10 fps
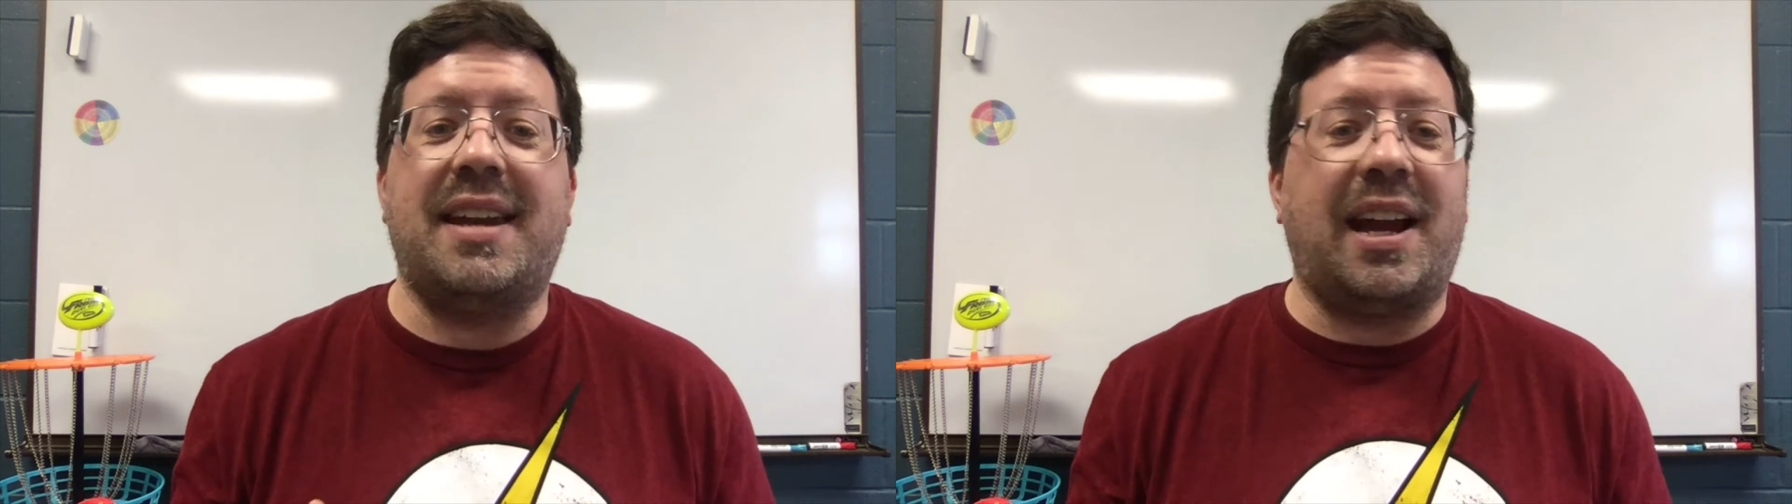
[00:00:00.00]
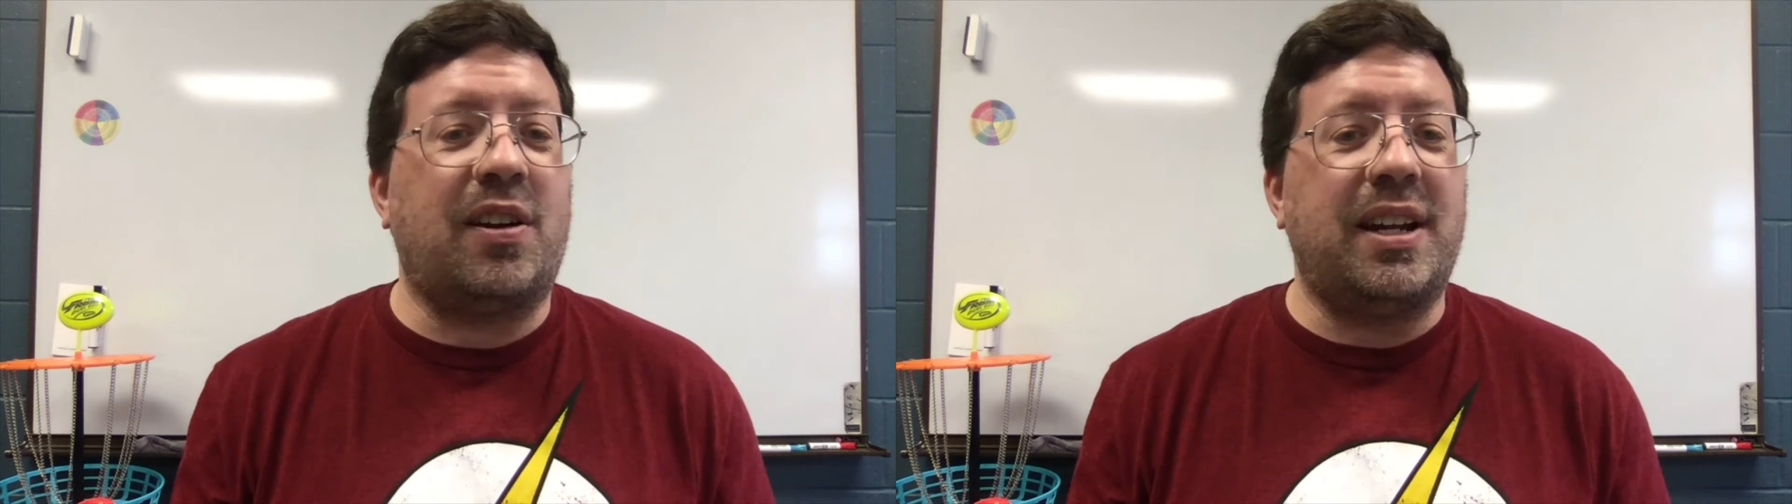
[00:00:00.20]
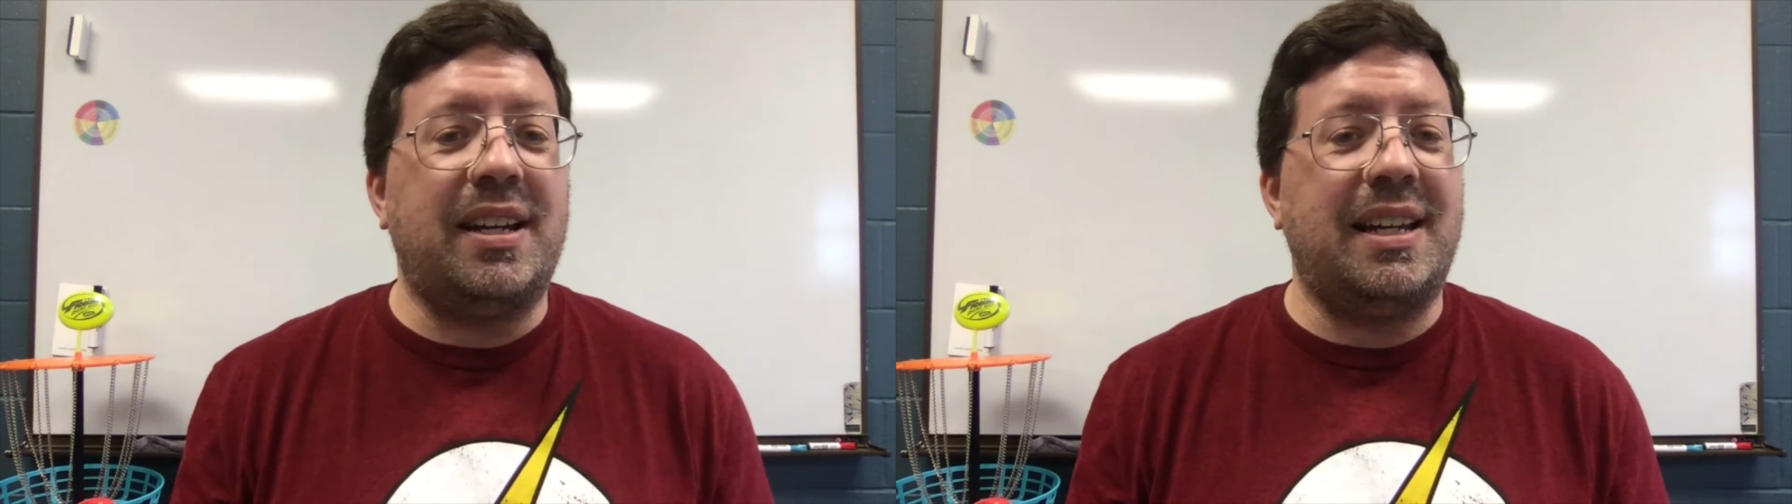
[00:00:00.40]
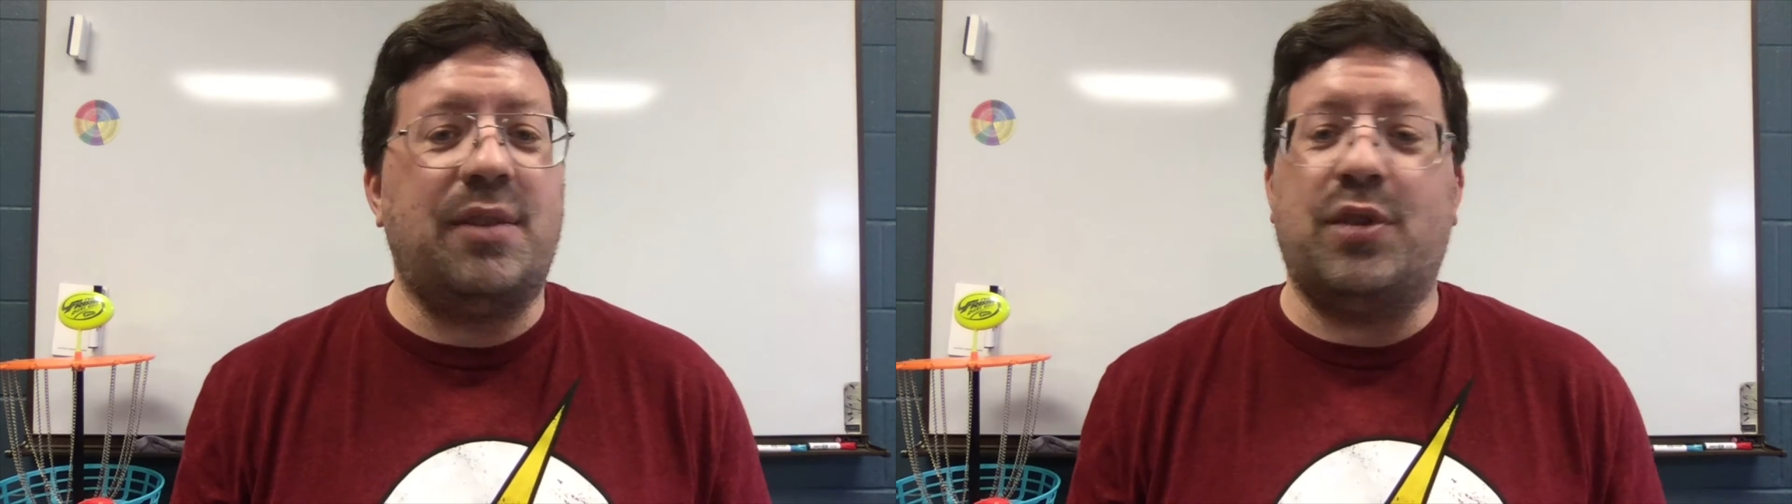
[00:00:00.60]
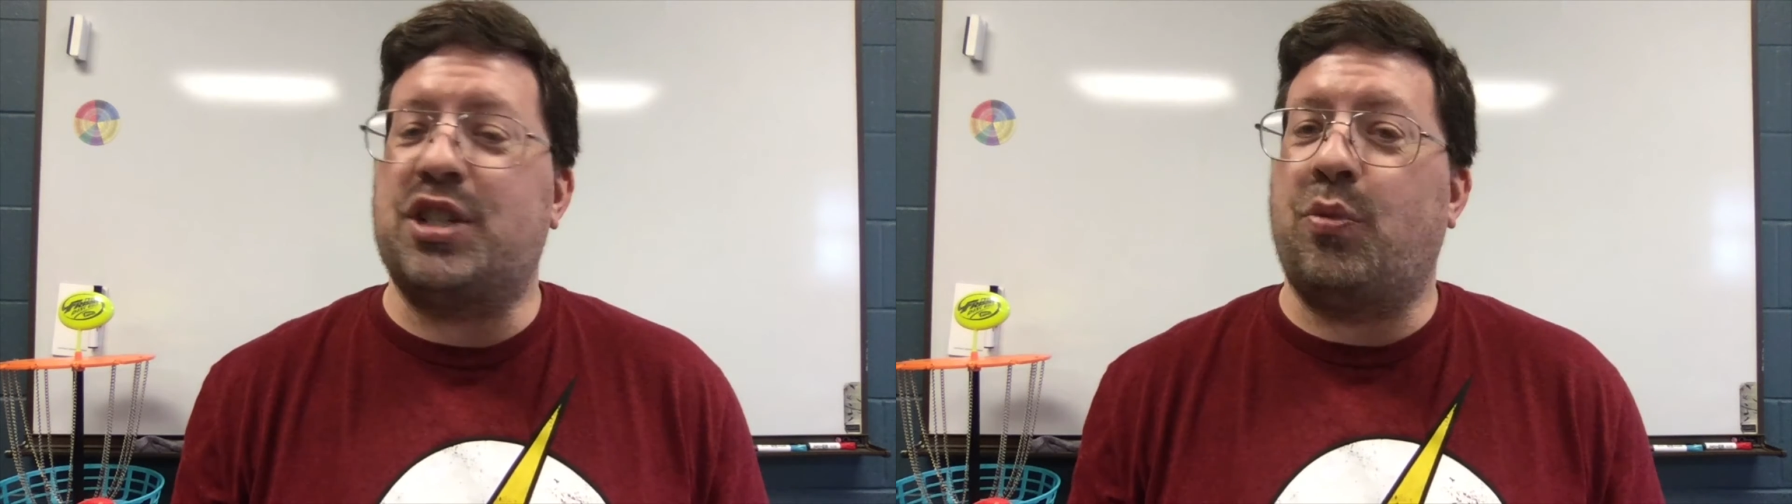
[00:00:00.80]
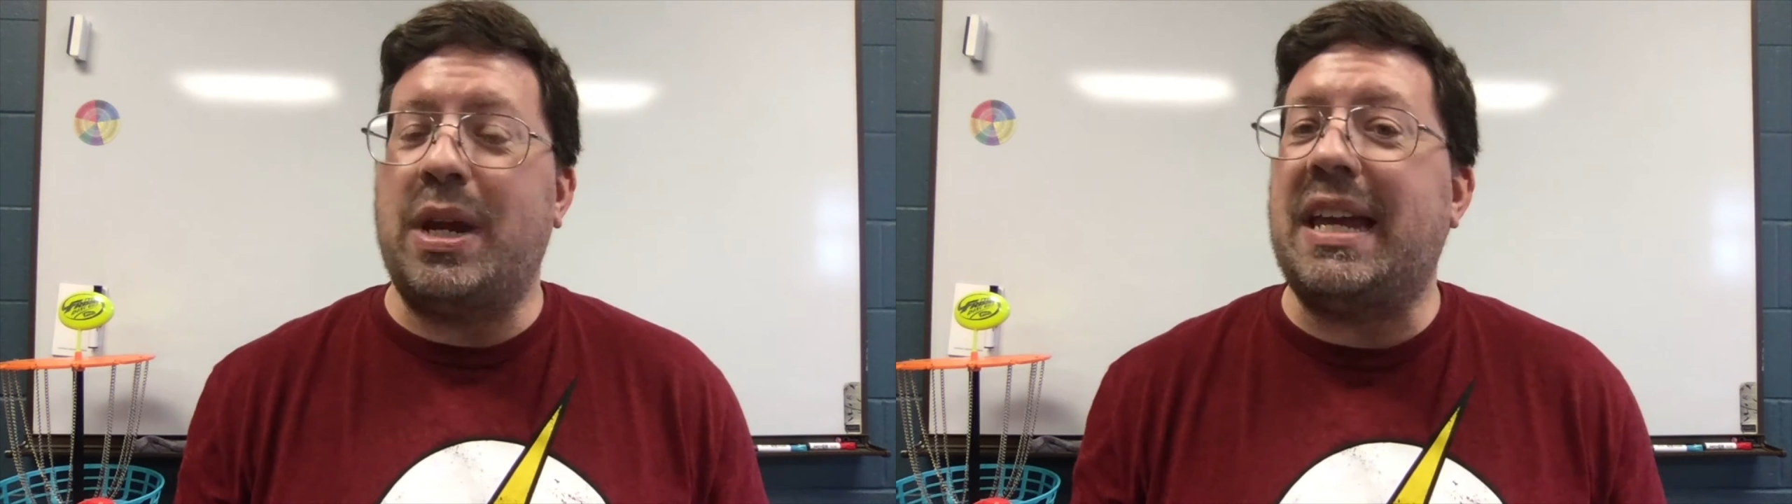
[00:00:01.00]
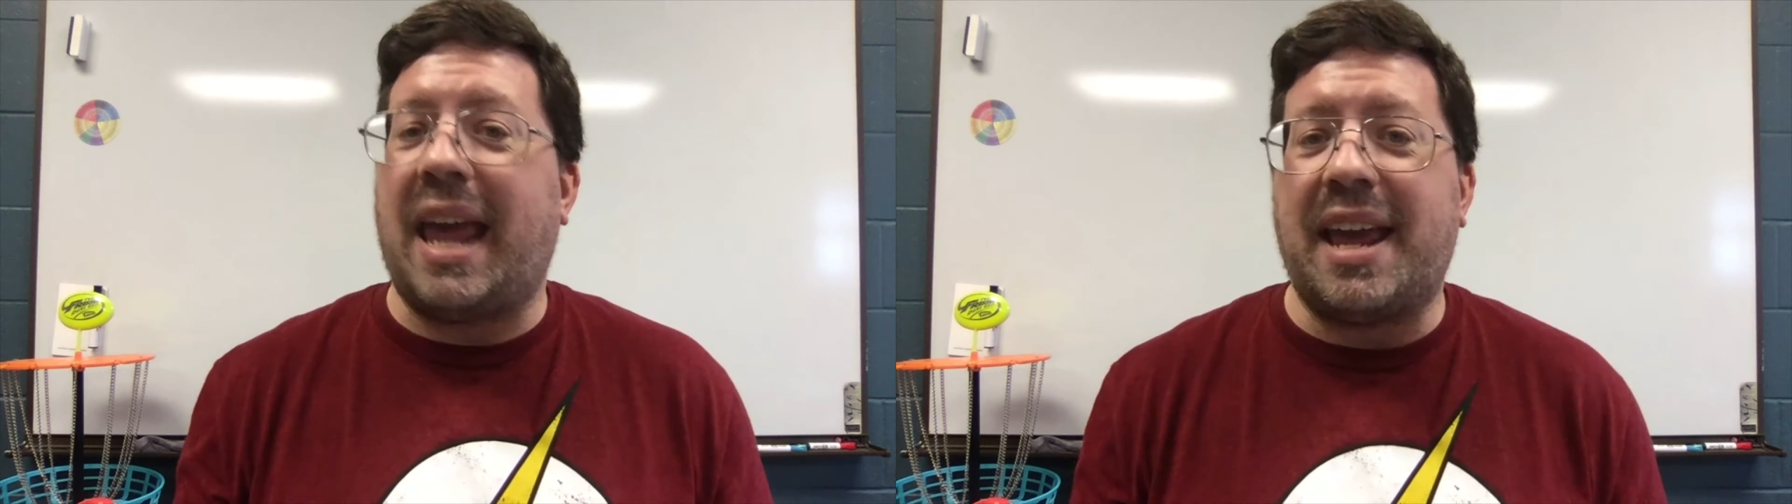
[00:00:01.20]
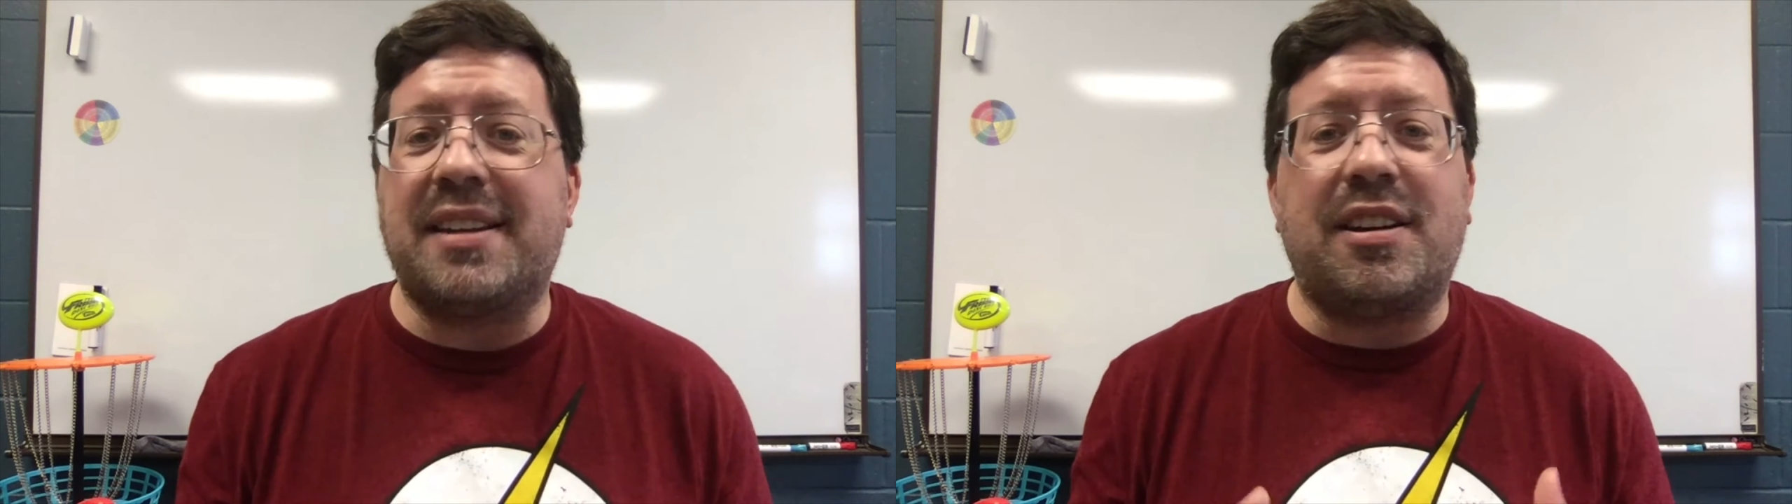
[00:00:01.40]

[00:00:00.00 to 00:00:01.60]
area in which we can't